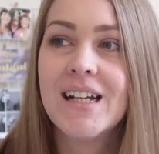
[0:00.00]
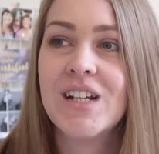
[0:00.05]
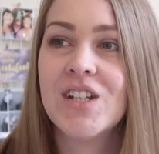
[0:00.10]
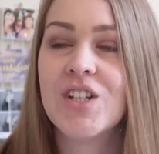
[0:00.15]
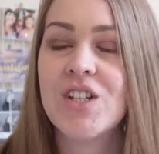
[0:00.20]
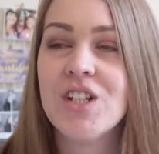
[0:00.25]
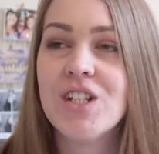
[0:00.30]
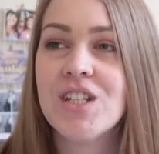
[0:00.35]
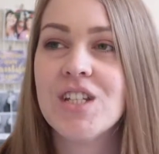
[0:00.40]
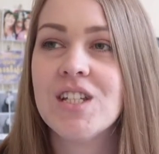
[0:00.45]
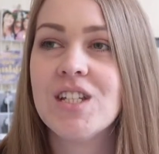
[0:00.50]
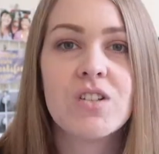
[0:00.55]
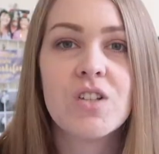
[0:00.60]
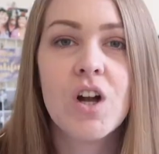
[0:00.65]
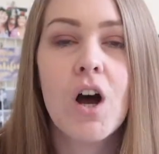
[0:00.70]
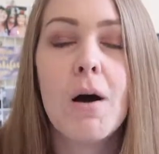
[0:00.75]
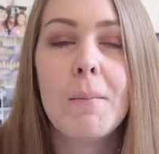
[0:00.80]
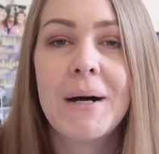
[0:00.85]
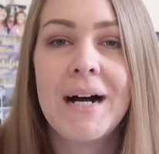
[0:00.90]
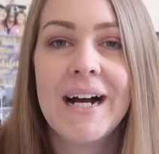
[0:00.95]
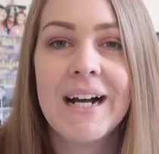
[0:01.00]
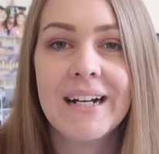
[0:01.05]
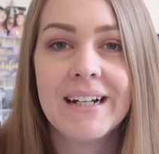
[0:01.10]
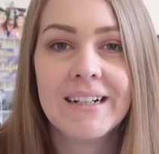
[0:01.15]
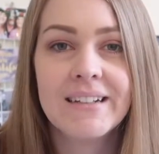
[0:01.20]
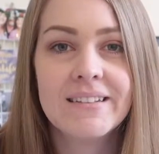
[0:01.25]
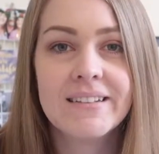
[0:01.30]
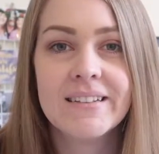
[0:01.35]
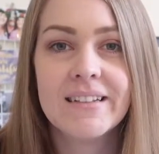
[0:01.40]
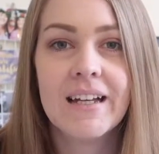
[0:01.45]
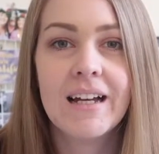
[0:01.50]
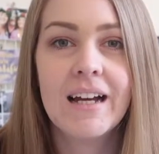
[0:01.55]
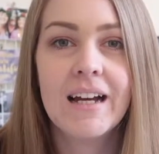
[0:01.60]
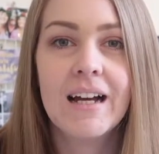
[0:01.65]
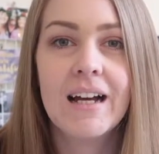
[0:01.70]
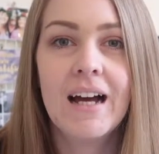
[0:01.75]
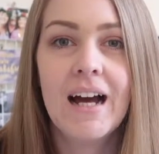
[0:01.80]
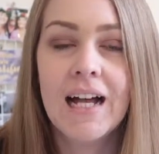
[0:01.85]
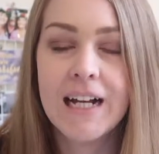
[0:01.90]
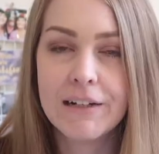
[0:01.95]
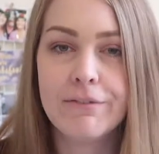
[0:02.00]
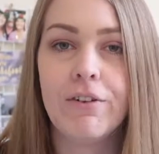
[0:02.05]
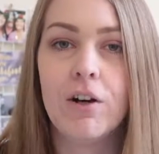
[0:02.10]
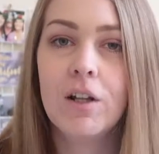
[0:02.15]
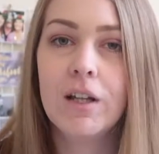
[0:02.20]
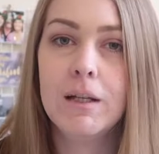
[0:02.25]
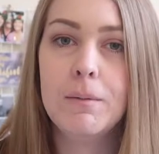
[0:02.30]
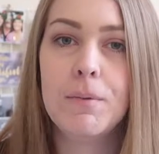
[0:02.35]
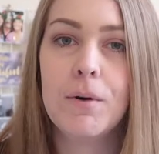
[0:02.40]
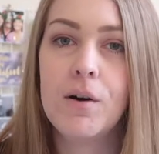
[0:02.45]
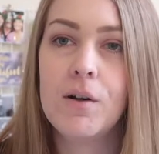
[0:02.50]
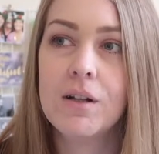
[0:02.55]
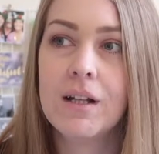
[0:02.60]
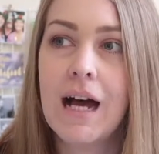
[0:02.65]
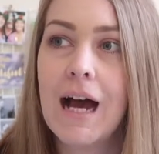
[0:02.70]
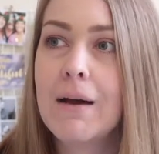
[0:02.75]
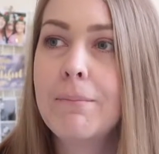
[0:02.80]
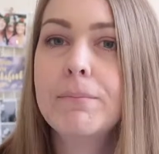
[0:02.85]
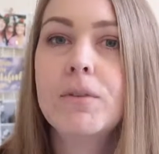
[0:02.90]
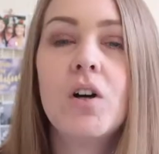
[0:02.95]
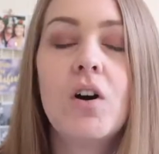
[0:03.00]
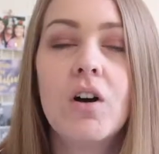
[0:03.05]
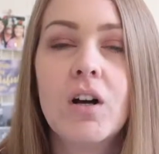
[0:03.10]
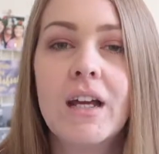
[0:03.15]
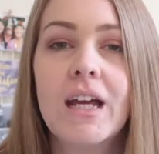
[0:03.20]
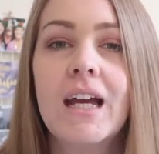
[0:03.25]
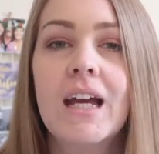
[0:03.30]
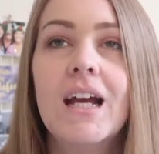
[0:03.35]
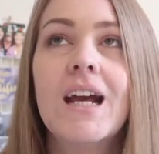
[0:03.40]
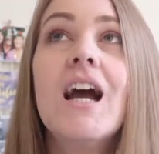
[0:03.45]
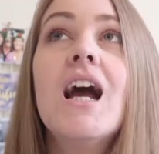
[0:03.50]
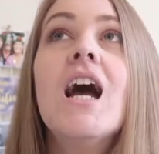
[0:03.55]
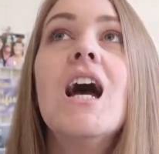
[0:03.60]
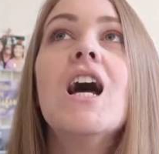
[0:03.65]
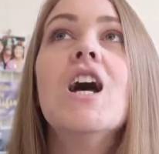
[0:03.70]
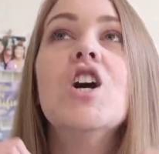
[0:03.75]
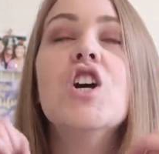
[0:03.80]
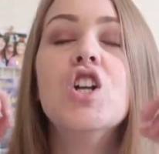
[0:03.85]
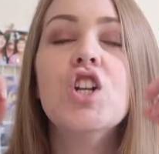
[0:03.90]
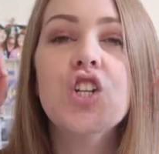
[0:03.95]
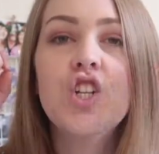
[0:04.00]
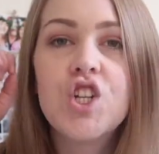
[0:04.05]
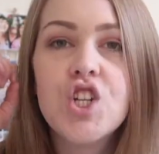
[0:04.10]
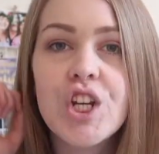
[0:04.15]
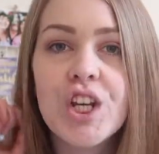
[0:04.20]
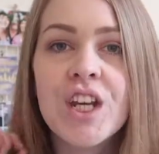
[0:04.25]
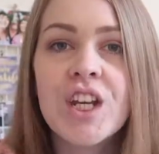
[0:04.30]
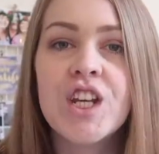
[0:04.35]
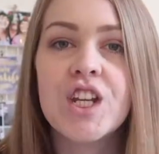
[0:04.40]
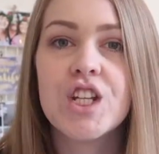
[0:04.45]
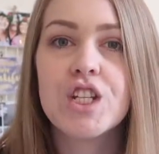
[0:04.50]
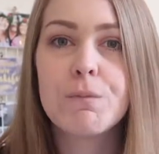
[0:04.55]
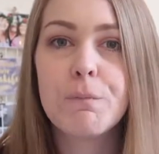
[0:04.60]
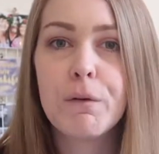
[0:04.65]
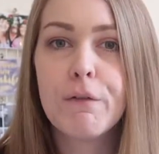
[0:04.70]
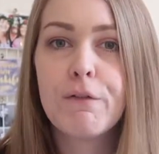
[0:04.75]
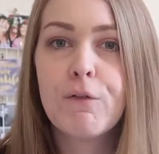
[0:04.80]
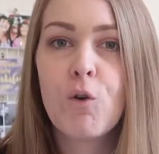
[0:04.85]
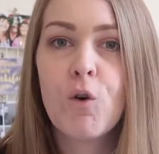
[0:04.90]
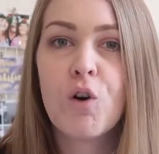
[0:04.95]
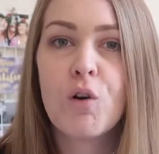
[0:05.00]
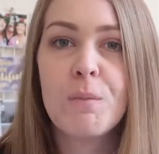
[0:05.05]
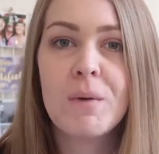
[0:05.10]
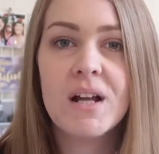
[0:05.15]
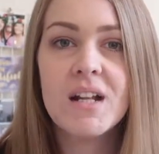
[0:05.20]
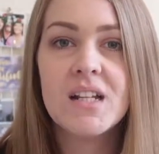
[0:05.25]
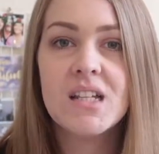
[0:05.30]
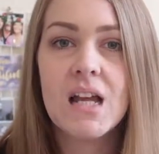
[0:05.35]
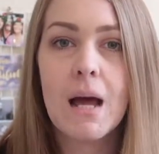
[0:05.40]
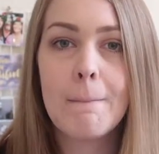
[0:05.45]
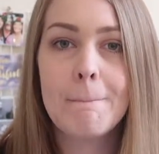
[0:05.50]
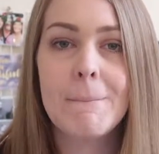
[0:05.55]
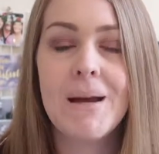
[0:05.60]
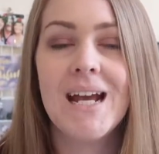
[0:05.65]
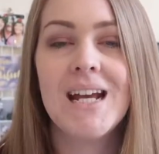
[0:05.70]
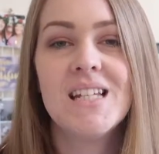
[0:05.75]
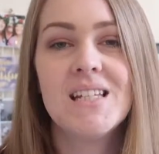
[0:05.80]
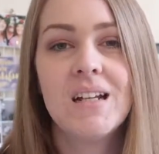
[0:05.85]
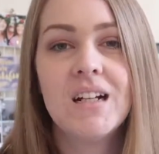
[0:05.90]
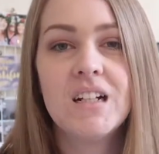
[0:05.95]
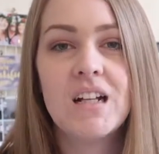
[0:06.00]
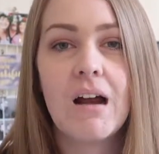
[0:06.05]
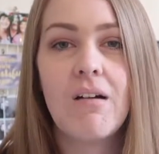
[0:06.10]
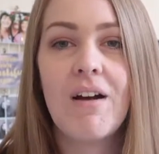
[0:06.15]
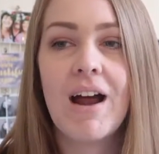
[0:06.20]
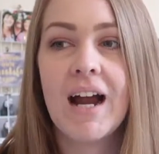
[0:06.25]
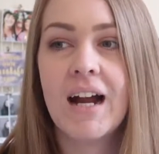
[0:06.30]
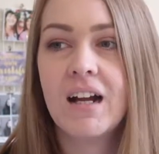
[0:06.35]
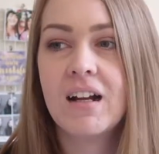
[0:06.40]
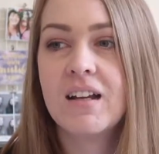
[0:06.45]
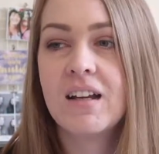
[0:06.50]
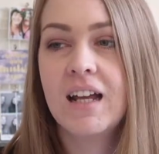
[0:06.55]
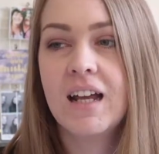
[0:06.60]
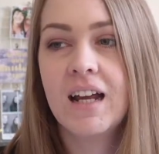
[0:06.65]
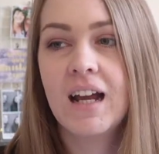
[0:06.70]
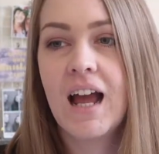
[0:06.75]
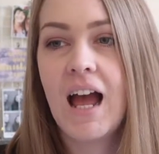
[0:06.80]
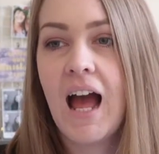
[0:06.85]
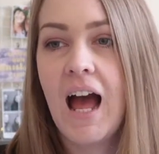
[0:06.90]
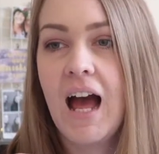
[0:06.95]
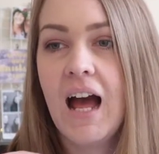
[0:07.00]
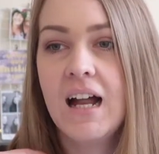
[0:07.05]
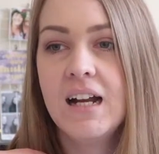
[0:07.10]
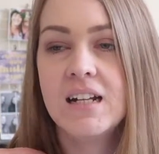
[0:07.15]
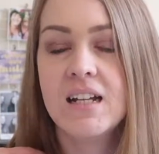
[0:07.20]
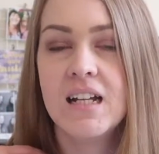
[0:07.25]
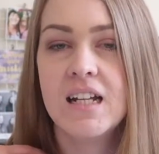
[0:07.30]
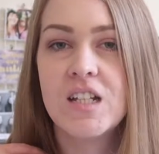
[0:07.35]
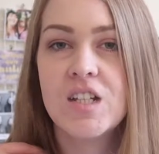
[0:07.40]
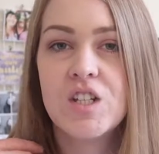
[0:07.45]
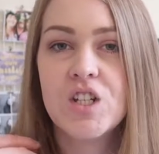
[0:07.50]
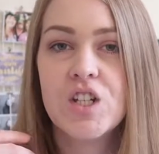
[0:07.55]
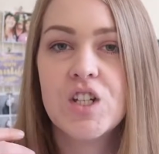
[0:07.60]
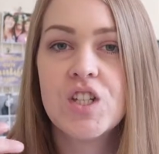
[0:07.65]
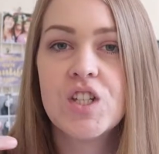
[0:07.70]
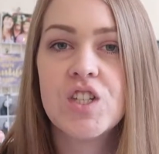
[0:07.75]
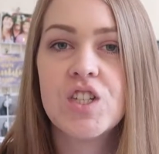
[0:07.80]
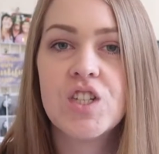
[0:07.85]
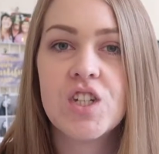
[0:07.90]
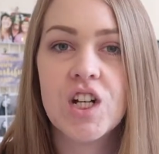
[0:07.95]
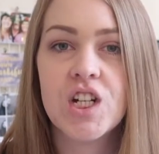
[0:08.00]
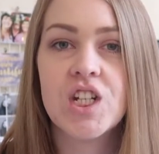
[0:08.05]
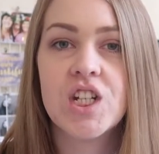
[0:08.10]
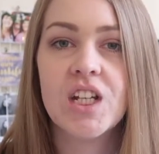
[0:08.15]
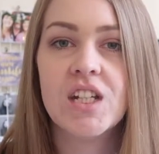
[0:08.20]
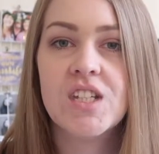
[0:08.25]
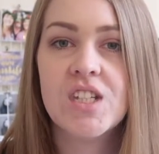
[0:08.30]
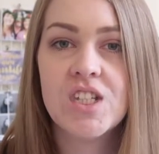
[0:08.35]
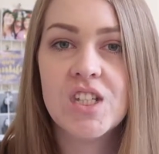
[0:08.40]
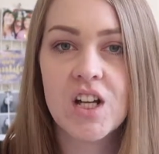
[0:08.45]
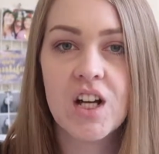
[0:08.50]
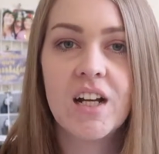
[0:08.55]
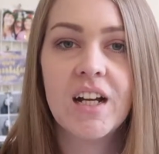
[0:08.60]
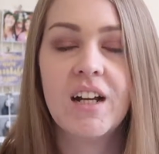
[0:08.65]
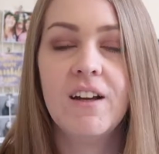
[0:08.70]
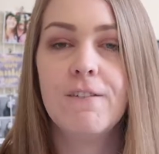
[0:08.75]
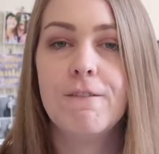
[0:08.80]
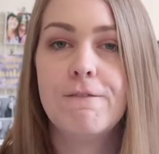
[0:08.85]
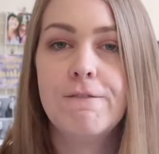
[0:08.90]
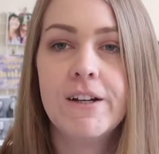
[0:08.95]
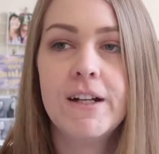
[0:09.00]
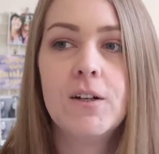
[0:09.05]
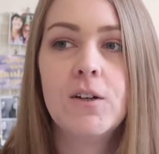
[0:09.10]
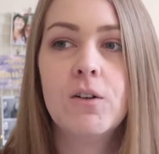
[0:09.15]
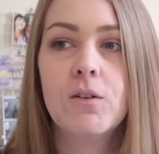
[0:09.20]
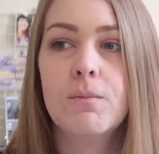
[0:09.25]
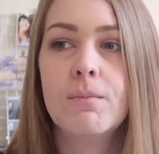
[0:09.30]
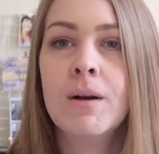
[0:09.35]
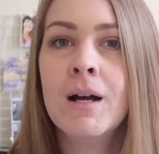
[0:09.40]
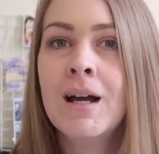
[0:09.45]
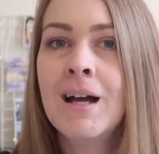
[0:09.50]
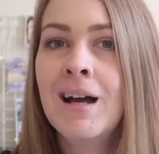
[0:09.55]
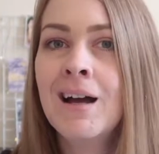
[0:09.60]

it's just Tom Hanks and a volleyball. I'm talking genius performance, amazing directing, and it's just such a stunning film